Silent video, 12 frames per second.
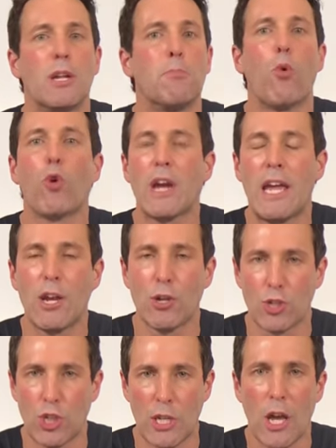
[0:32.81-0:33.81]
and more
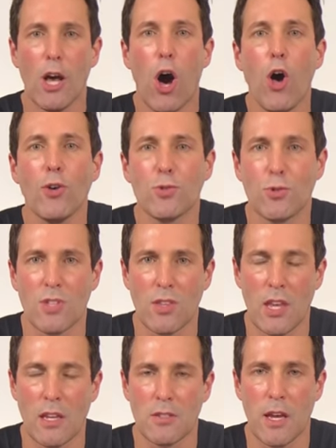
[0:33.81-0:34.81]
energy, all sorts of
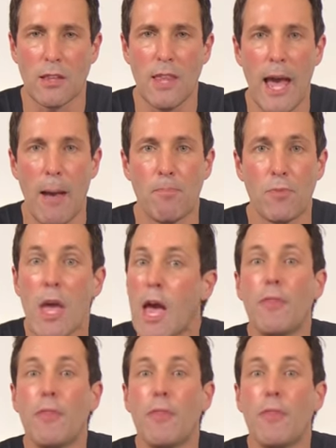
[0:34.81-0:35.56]
things like that.